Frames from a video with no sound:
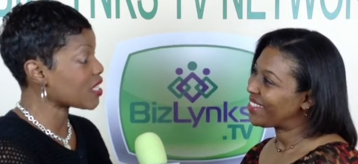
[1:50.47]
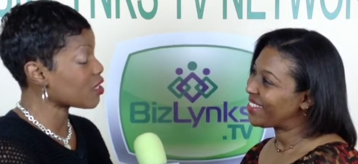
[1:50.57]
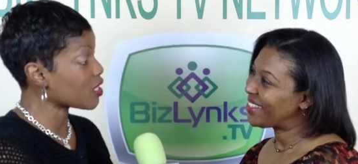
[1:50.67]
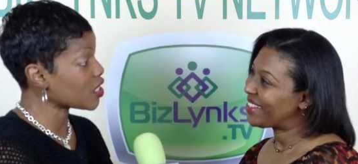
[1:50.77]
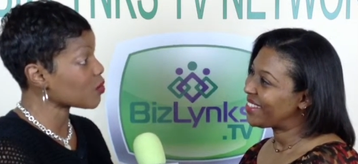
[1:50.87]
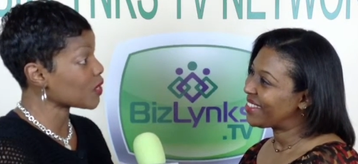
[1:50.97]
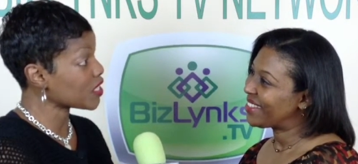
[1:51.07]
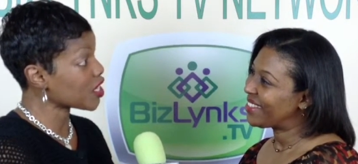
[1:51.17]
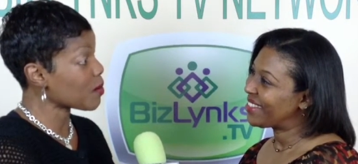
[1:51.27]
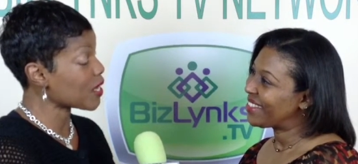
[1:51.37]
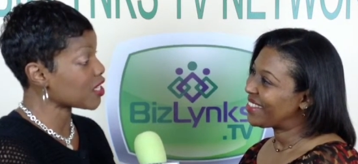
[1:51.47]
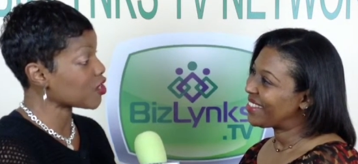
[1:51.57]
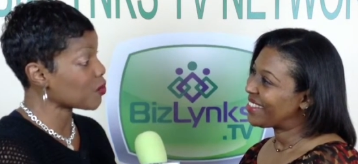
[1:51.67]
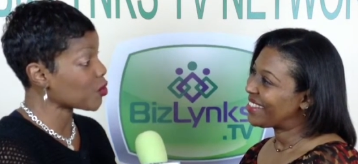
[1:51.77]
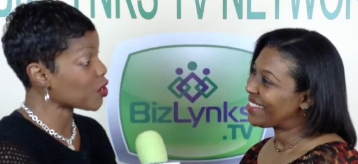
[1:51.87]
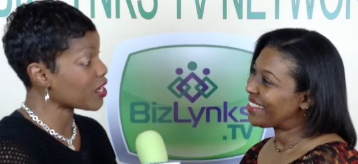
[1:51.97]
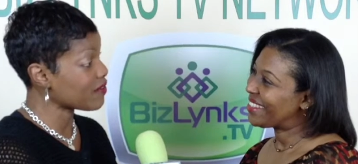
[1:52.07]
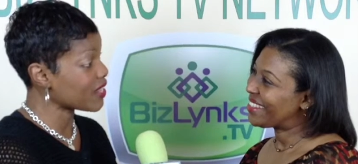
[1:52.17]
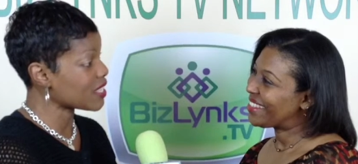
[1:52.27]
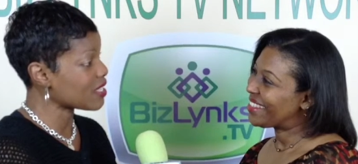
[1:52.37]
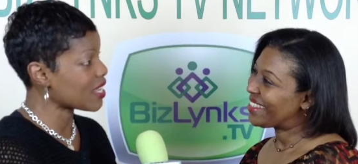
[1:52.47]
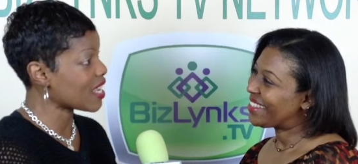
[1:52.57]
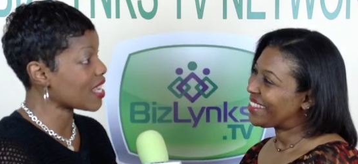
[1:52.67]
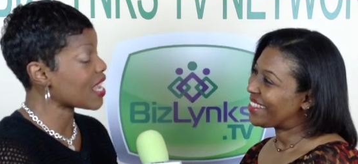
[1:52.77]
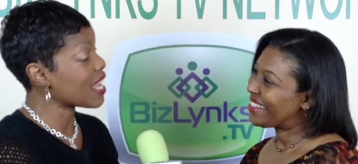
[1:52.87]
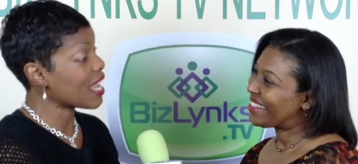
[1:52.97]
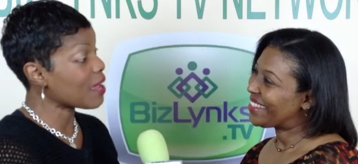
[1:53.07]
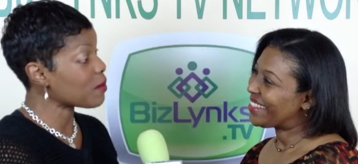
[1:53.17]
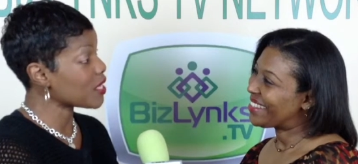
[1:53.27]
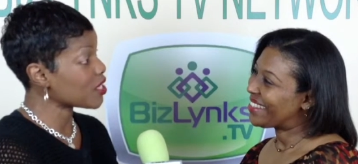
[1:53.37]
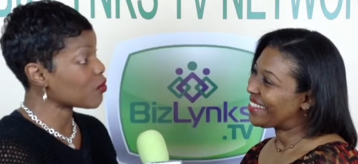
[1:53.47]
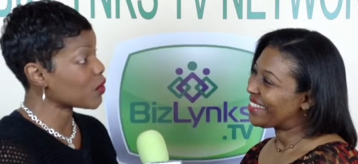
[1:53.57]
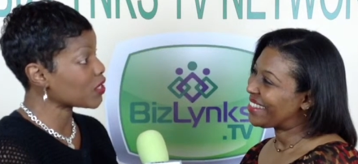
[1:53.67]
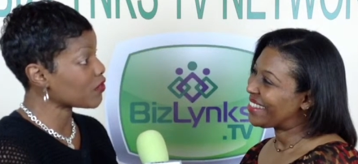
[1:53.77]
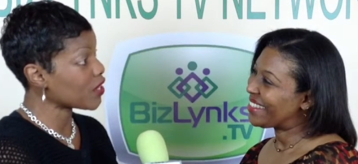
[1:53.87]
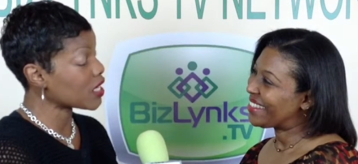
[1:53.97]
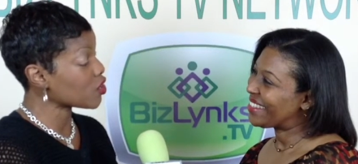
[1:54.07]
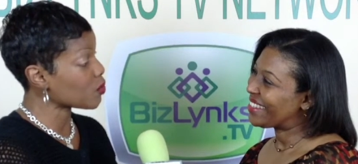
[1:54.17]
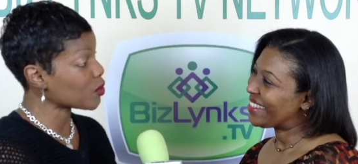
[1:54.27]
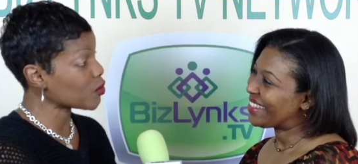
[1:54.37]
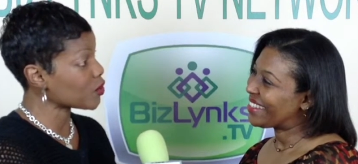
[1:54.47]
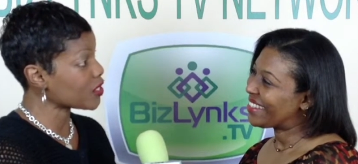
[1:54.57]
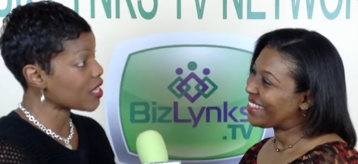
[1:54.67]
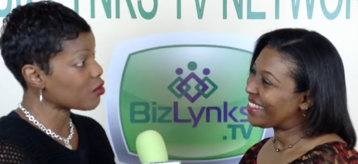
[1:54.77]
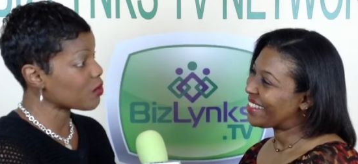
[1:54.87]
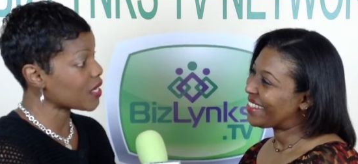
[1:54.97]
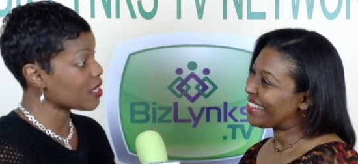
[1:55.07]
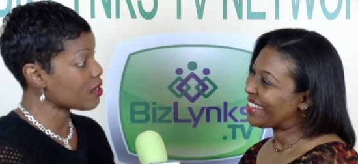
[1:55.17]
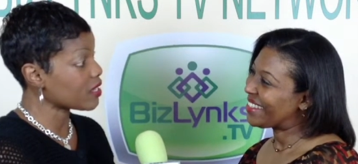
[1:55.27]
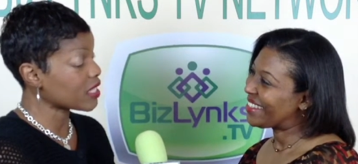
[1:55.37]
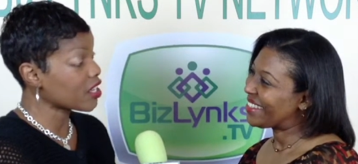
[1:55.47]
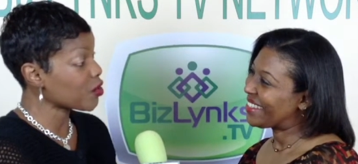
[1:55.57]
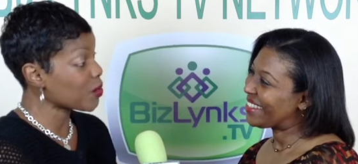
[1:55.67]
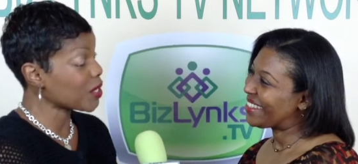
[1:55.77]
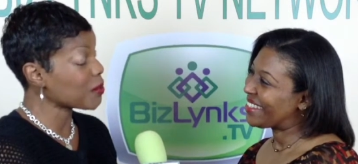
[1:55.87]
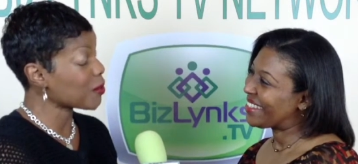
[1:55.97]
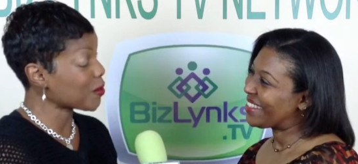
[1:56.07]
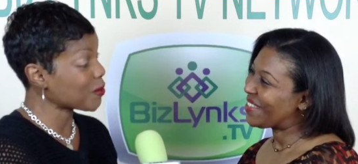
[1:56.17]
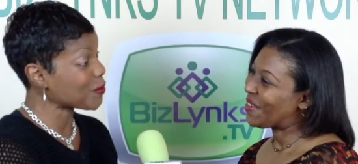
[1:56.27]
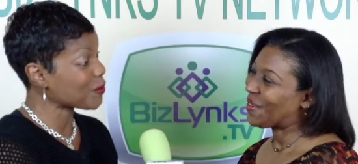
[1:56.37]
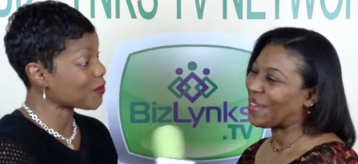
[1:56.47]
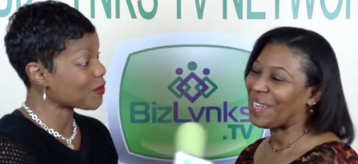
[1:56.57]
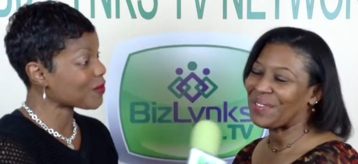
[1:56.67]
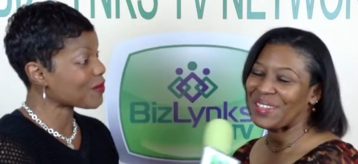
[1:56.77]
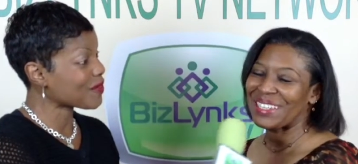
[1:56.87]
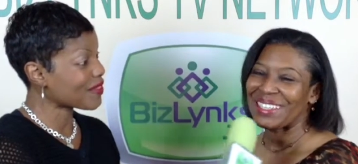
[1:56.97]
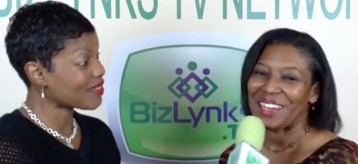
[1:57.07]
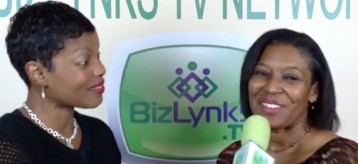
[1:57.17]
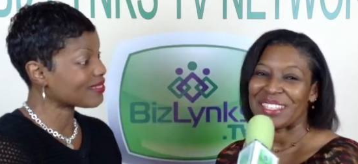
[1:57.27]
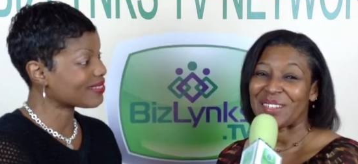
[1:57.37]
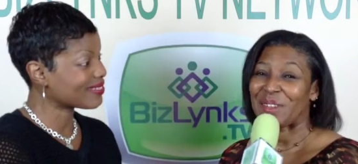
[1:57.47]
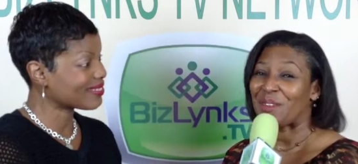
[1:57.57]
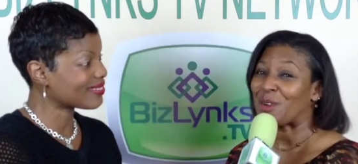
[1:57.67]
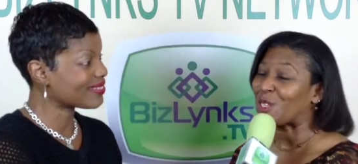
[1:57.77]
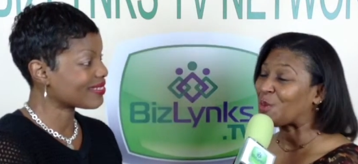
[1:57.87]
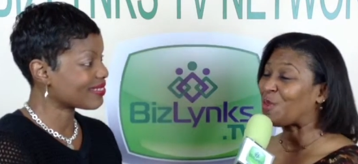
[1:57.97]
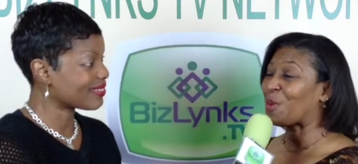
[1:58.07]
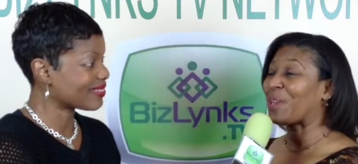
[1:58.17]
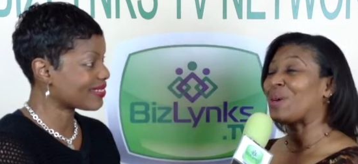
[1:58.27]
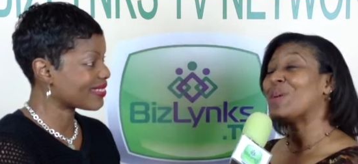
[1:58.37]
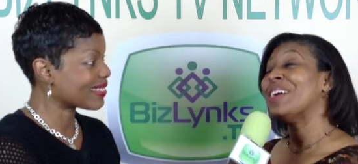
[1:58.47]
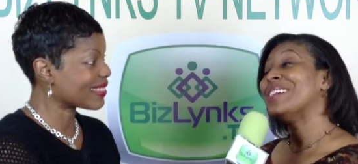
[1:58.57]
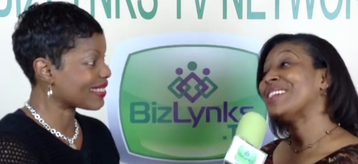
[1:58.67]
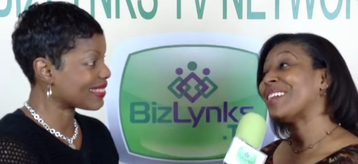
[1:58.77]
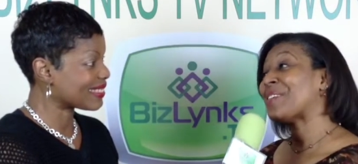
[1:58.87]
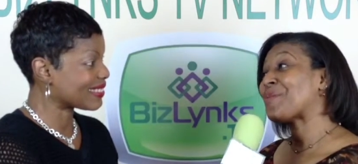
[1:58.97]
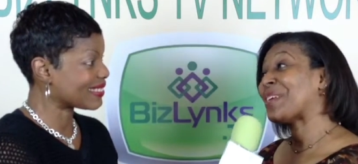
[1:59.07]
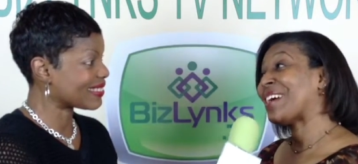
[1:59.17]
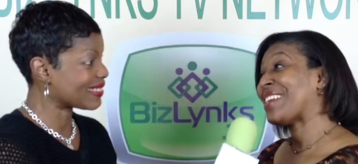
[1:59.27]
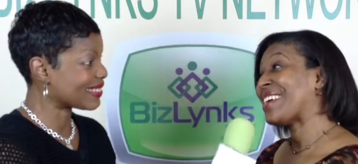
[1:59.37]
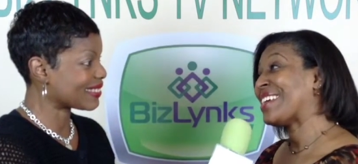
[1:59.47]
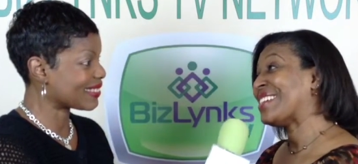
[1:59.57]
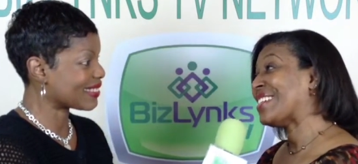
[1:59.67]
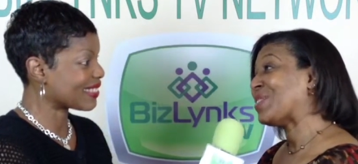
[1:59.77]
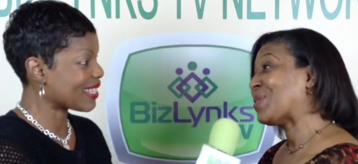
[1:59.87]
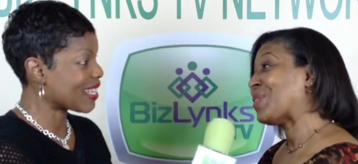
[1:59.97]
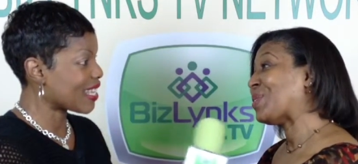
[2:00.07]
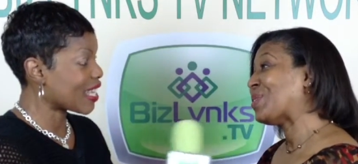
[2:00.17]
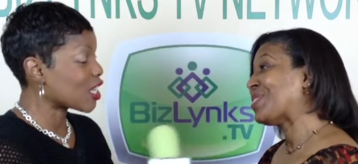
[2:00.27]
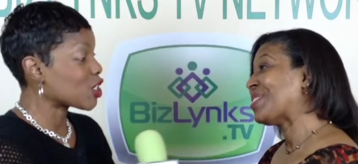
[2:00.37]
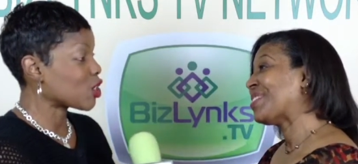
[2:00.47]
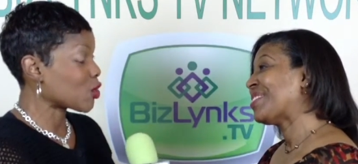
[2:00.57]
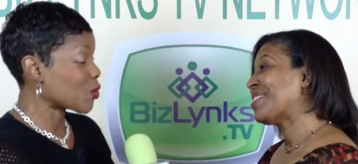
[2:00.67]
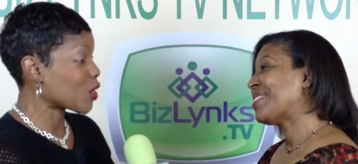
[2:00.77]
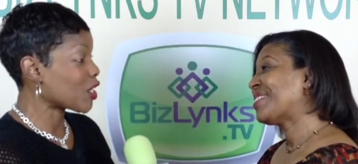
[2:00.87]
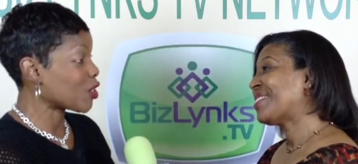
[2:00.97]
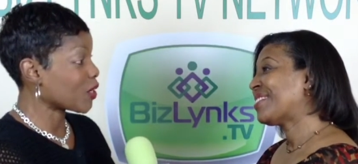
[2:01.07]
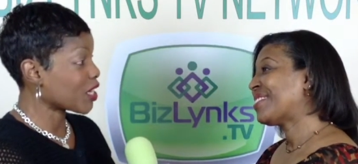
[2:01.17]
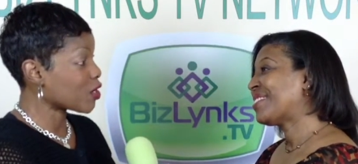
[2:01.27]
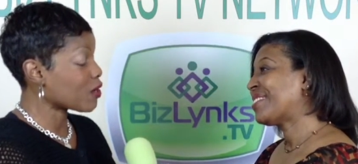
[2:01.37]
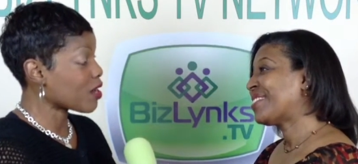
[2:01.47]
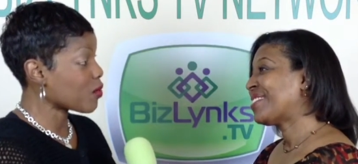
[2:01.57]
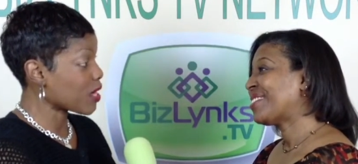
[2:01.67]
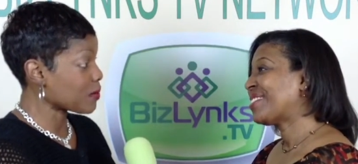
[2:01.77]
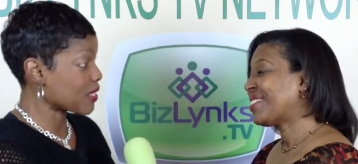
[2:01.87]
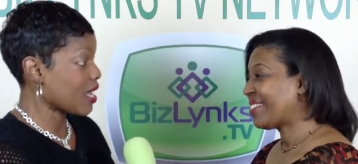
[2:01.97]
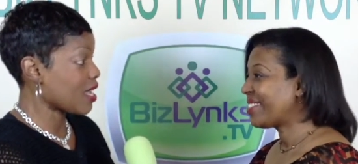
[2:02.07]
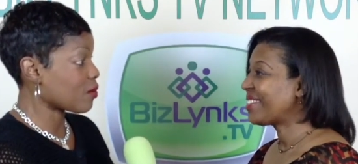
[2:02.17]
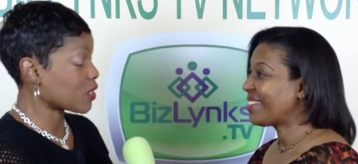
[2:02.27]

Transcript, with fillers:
Speaker 1: And so I just wanted to come out and support her event today and meet some wonderful entrepreneurs that will be here and other people.
Speaker 2: Great. We love it. So now, of course, before we go, tell everyone how they can get in touch with you.
Speaker 1: Sure. You can go to our website,